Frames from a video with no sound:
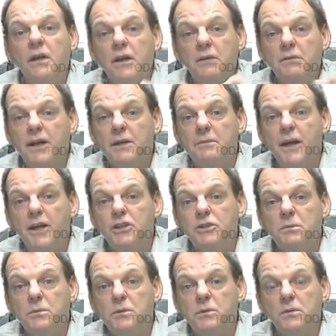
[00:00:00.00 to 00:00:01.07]
of
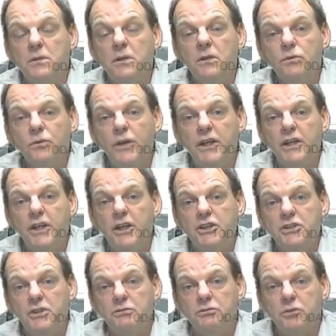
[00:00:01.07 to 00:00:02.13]
unimaginable
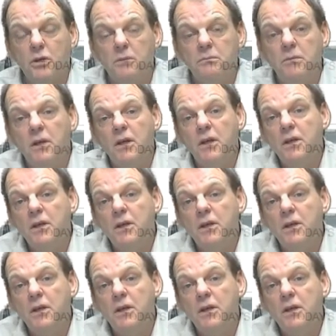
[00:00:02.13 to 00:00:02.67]
radiation from